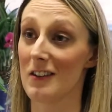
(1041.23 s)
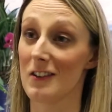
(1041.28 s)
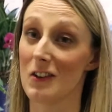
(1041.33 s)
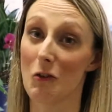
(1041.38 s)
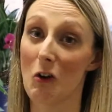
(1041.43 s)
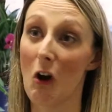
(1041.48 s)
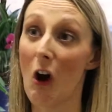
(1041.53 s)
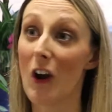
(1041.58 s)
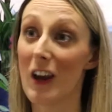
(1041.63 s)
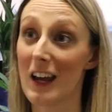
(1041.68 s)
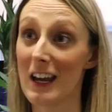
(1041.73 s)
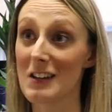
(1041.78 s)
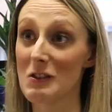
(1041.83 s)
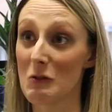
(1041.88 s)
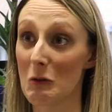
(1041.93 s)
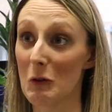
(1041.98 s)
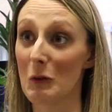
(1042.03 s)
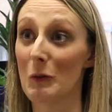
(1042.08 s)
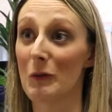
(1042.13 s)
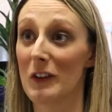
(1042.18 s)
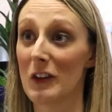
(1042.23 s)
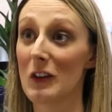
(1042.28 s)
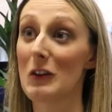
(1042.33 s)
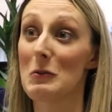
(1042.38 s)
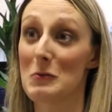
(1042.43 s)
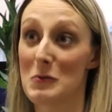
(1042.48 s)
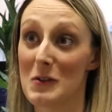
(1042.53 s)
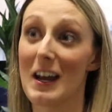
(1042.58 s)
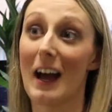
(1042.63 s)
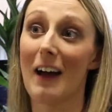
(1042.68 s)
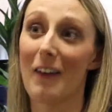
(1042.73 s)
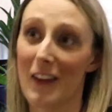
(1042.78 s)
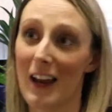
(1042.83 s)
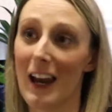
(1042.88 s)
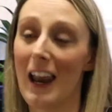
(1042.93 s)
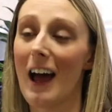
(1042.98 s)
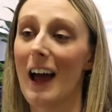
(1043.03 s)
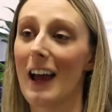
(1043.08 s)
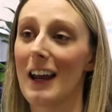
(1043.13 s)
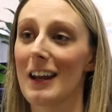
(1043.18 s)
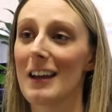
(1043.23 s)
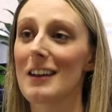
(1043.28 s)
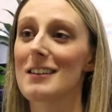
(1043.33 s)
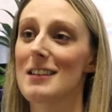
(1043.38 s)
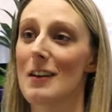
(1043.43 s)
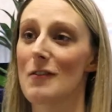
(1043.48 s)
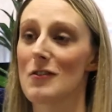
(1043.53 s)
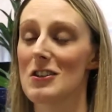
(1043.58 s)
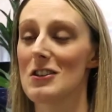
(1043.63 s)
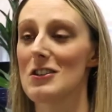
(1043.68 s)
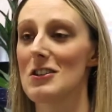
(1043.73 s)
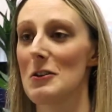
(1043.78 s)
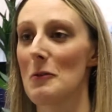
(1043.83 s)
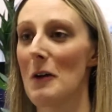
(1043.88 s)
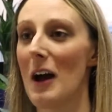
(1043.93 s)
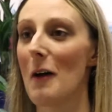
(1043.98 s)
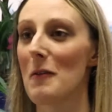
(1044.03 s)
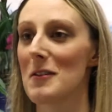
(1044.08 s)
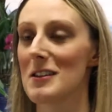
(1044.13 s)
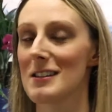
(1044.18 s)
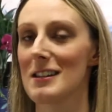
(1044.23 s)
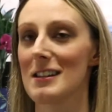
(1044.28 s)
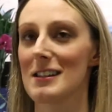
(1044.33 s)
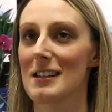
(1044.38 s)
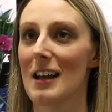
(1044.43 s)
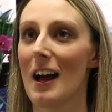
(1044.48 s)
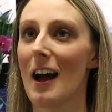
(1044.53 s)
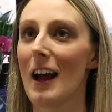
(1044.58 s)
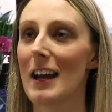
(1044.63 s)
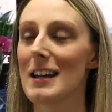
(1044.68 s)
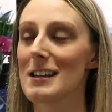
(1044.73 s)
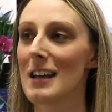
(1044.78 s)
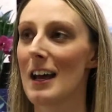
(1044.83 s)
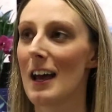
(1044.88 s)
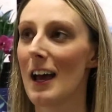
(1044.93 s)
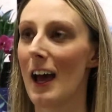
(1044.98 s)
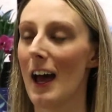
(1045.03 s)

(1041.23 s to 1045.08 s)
your colleagues or you down the line at 72 hours decide